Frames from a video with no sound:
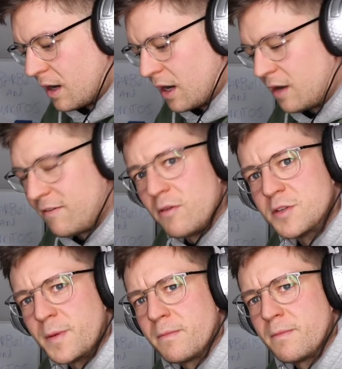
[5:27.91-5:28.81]
I've
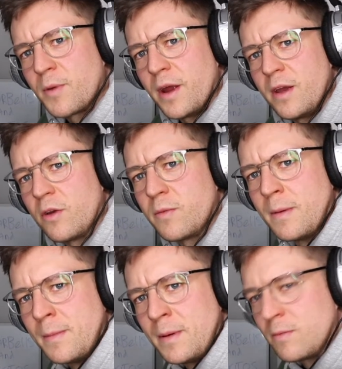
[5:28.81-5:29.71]
always been pretty good
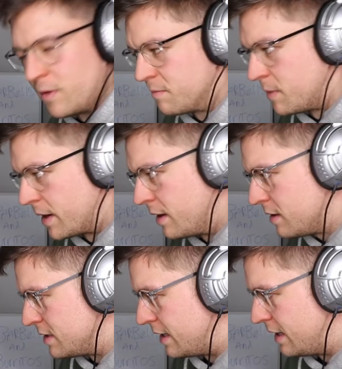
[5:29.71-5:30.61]
with, with money.
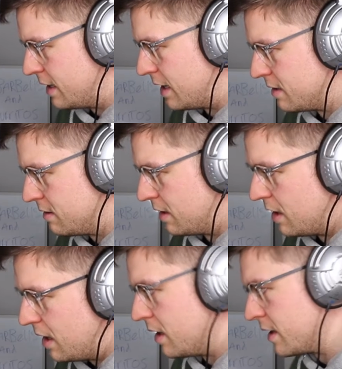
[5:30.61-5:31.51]
Uh, I,
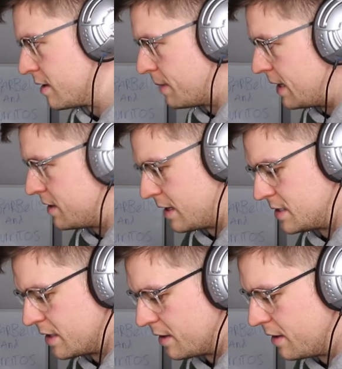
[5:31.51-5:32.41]
I I like to buy
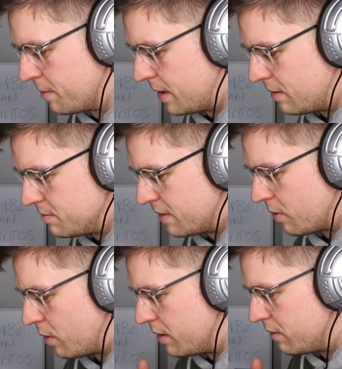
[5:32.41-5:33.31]
things here and there, but I'm
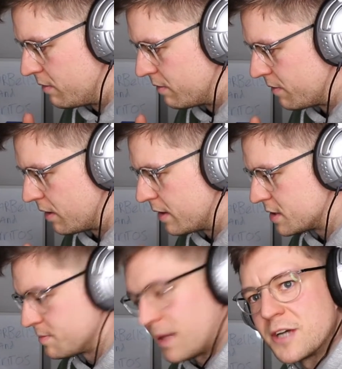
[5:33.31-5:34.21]
never one for
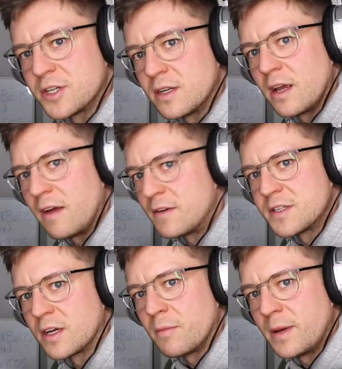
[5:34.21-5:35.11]
like splashing every
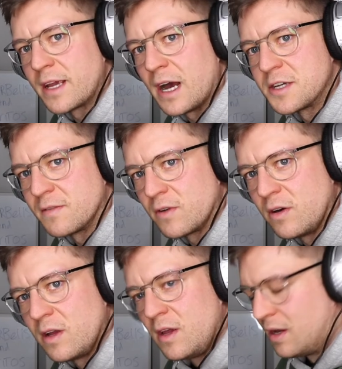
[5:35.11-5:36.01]
single bit of cash I've
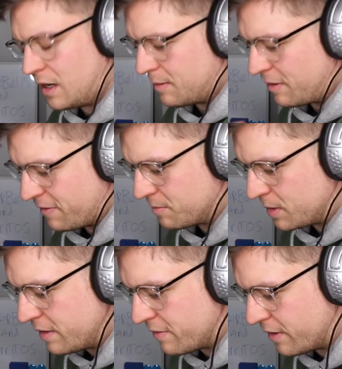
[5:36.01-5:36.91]
got. I'm a firm
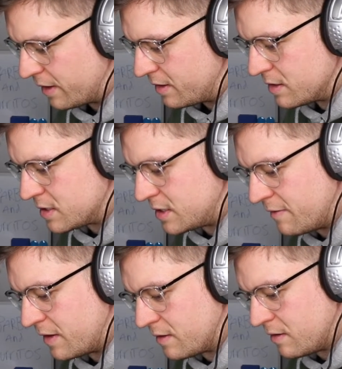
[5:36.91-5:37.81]
believer in
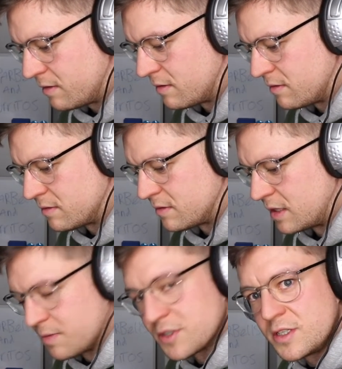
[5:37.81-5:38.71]
saving
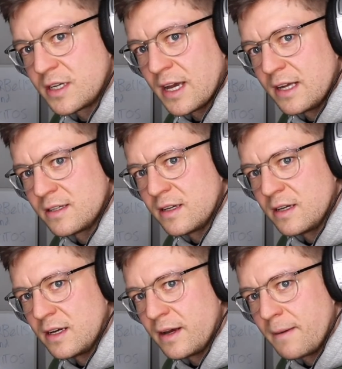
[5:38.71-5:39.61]
as much as you can,
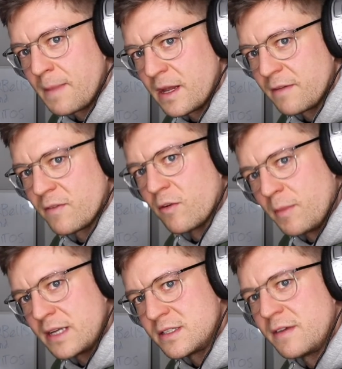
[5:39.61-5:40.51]
um, and if you've got
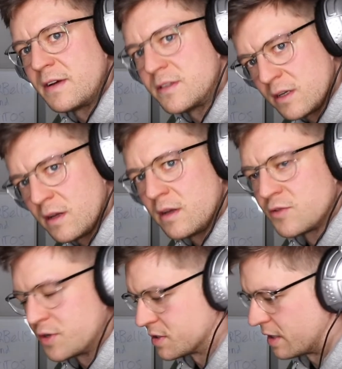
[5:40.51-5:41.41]
money in savings,
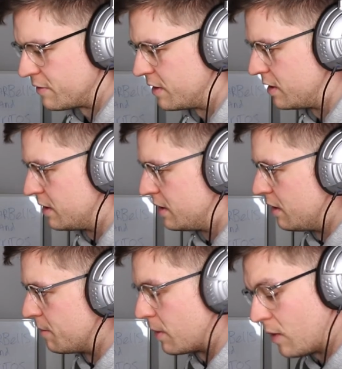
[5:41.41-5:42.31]
treat yourself.
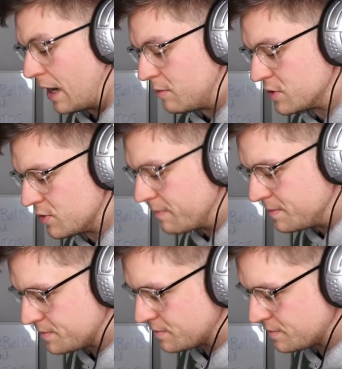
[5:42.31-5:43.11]
But what I was doing